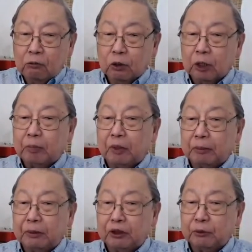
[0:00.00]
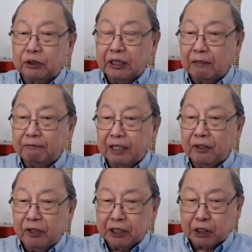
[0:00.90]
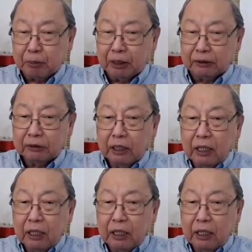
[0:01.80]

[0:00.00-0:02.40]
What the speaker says: for the purpose of self-enrichment